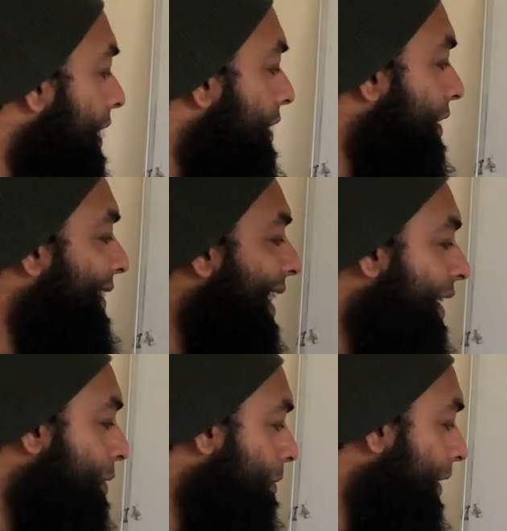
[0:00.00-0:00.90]
The
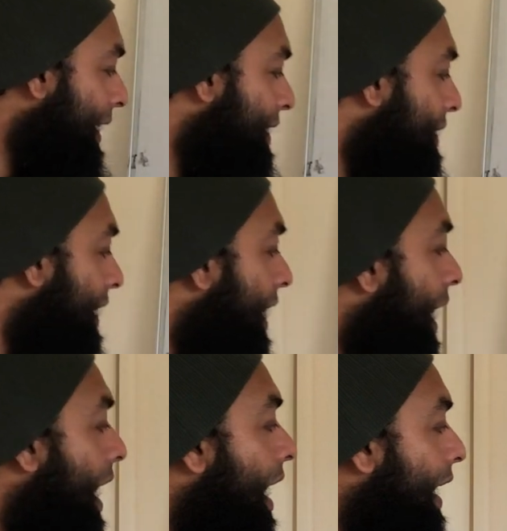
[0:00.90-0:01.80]
next one is,
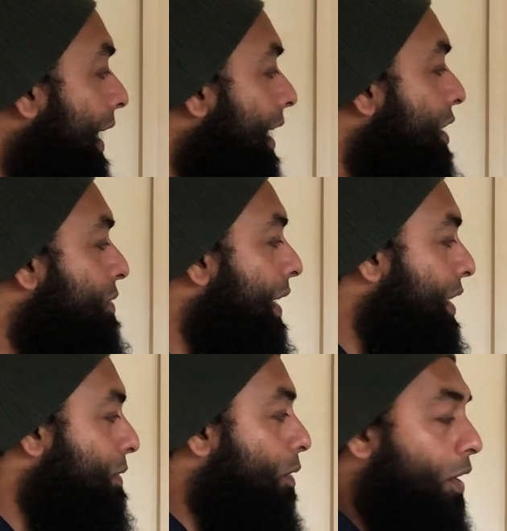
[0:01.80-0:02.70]
Alia
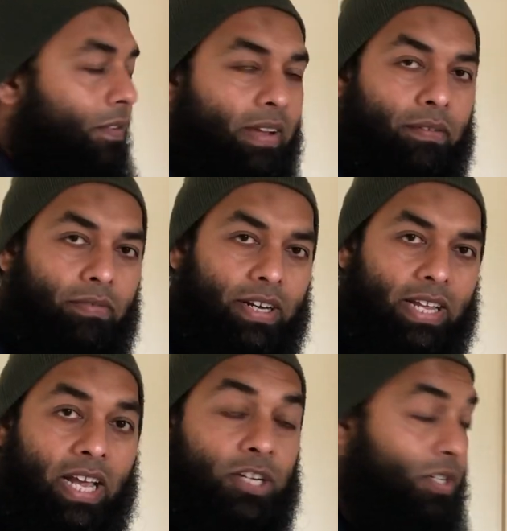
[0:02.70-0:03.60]
drinks water every
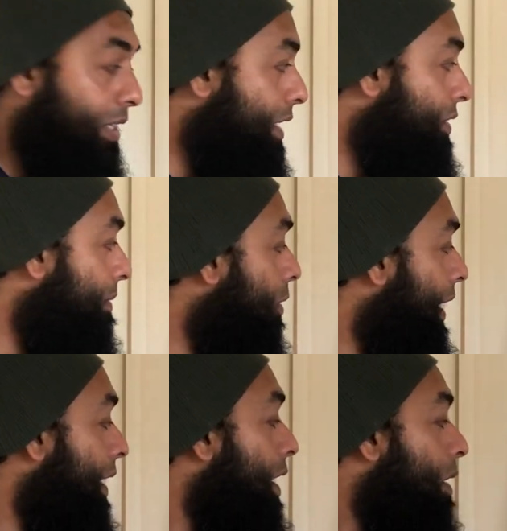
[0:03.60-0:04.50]
day. She does, okay.